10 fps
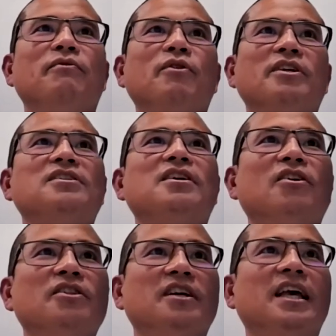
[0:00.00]
You, I
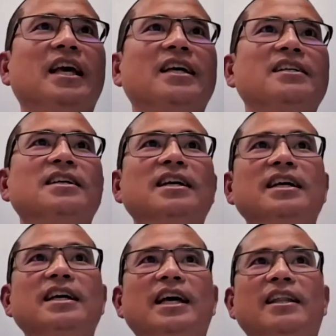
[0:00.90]
mean, you're focusing on
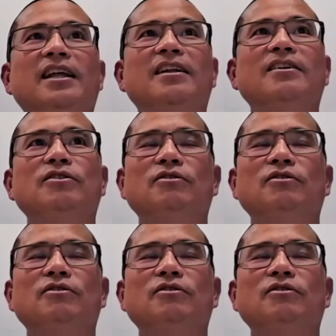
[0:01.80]
the case,